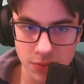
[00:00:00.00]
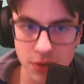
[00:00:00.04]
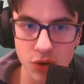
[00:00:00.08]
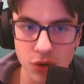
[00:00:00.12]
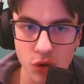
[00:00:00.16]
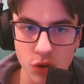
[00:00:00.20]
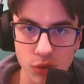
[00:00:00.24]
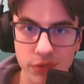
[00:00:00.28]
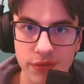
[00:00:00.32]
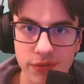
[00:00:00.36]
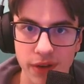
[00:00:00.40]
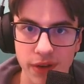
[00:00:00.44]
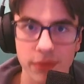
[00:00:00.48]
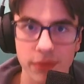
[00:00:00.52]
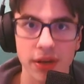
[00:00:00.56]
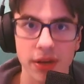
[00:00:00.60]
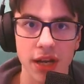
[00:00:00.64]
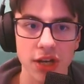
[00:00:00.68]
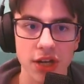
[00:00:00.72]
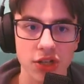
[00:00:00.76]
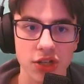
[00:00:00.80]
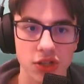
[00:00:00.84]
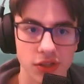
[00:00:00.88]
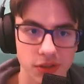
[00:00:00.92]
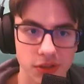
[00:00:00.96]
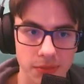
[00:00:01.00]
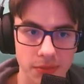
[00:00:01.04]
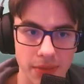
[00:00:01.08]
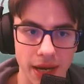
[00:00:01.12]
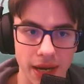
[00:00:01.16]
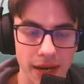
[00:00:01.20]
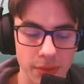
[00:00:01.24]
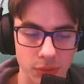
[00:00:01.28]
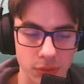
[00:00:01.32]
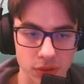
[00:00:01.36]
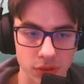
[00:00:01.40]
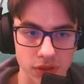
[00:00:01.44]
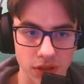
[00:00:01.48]
a good foundation to be
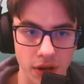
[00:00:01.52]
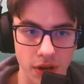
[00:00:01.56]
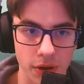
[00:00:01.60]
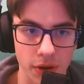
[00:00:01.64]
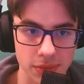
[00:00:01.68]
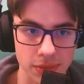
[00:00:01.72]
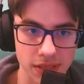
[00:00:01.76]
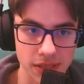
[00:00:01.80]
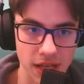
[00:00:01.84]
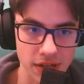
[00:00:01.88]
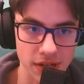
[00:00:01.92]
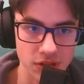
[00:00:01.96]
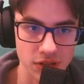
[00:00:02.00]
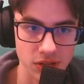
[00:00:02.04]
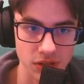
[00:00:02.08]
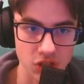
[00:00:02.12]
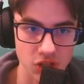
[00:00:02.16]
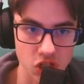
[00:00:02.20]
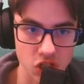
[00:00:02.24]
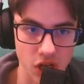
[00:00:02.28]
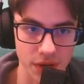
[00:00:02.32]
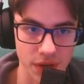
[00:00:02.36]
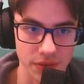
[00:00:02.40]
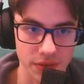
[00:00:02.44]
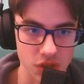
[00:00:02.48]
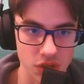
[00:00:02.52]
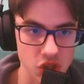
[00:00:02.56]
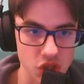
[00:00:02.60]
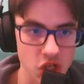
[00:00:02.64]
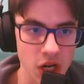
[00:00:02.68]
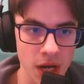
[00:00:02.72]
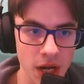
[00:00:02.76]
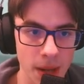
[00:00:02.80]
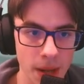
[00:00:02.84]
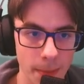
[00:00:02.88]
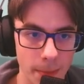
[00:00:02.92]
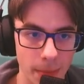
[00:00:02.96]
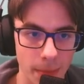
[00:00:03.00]
able to go and potentially challenge
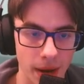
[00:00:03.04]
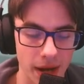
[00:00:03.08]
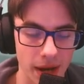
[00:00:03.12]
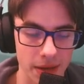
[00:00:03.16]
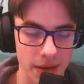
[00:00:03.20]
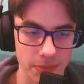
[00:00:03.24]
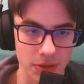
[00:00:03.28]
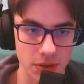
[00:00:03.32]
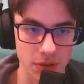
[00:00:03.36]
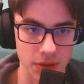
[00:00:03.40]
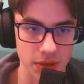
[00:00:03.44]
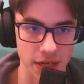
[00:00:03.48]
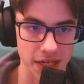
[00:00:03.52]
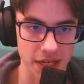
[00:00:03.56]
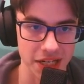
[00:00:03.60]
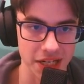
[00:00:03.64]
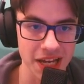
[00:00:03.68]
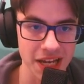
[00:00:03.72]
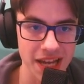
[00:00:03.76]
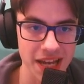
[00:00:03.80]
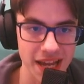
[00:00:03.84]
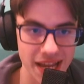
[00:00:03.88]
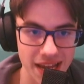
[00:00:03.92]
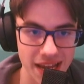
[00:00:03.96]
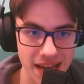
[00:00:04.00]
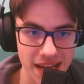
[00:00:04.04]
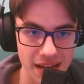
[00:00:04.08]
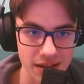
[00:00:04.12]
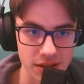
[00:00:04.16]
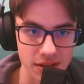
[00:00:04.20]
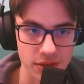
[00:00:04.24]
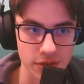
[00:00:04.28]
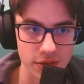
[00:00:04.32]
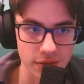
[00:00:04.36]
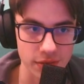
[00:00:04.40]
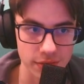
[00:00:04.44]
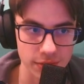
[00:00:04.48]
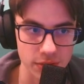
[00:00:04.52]
Bayern Munich in
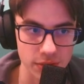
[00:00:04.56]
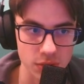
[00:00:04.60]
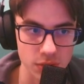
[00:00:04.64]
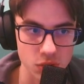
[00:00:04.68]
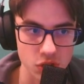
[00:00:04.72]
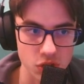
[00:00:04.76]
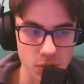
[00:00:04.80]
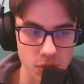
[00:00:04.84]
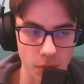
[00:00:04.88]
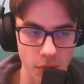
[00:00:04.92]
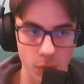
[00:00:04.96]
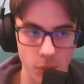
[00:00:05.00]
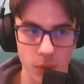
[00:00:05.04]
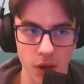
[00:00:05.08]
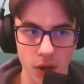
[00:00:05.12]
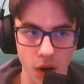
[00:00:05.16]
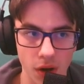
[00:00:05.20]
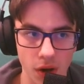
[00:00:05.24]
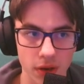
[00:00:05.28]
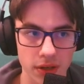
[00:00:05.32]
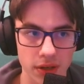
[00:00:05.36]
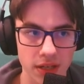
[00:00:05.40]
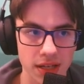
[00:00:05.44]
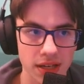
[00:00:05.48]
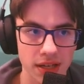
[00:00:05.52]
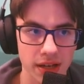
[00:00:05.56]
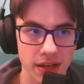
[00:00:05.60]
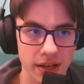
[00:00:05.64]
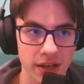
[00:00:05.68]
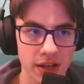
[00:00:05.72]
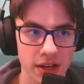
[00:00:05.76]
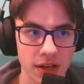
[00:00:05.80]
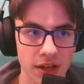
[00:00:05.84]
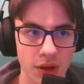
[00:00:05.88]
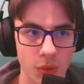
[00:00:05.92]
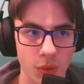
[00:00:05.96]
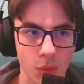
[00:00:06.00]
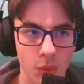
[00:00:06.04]
the future. But we are here
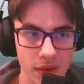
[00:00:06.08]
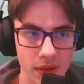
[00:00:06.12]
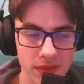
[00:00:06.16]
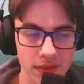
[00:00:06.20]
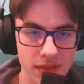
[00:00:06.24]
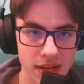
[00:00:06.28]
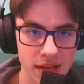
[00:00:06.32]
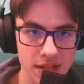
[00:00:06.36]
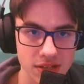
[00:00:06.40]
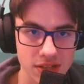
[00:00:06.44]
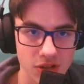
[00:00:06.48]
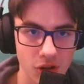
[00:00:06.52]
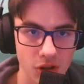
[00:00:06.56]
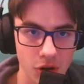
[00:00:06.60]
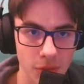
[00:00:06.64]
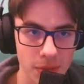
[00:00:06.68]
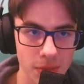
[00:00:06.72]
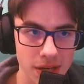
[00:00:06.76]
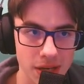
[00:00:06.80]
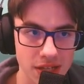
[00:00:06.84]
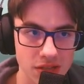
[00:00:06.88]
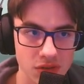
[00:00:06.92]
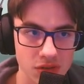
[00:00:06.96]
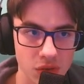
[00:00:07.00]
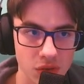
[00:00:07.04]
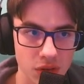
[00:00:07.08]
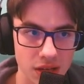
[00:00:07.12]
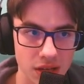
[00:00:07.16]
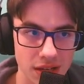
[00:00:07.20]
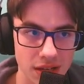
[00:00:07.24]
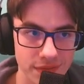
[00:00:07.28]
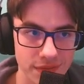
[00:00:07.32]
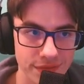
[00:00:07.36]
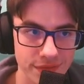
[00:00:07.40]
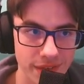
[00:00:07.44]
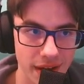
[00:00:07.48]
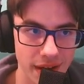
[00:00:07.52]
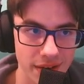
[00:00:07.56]
with this club. It's looking
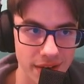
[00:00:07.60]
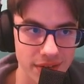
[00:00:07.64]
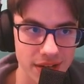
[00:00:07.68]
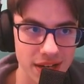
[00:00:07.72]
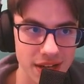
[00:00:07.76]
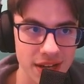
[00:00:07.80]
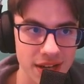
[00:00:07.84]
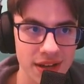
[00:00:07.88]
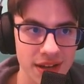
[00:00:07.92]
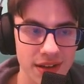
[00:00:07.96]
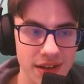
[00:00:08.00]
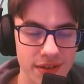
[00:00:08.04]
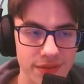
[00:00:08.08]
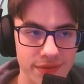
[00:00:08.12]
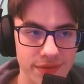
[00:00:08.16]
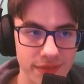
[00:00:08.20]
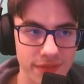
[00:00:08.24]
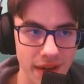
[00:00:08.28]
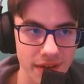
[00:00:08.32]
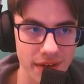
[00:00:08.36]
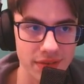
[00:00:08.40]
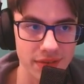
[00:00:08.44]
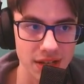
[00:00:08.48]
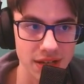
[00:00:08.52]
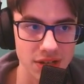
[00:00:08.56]
very, very